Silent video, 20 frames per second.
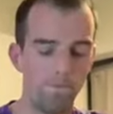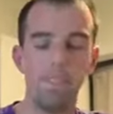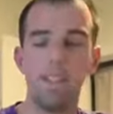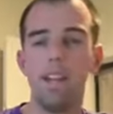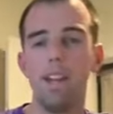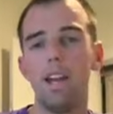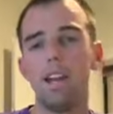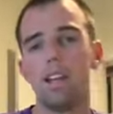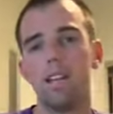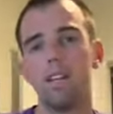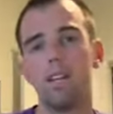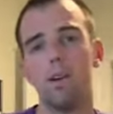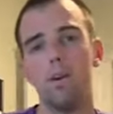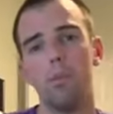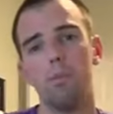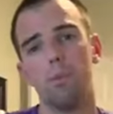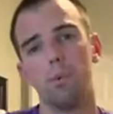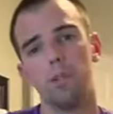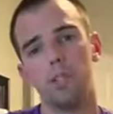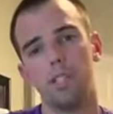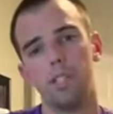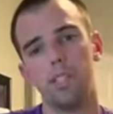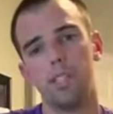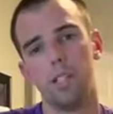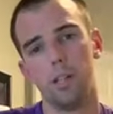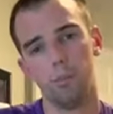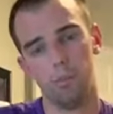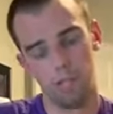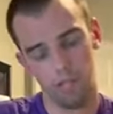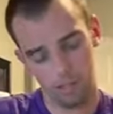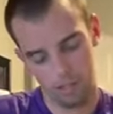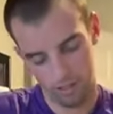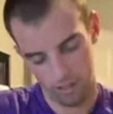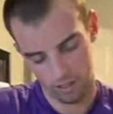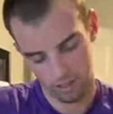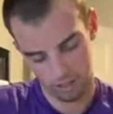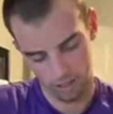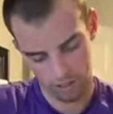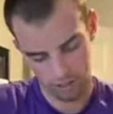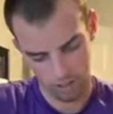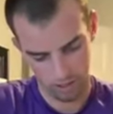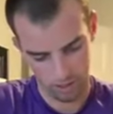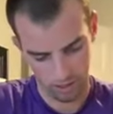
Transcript: And I can go in more detail about this.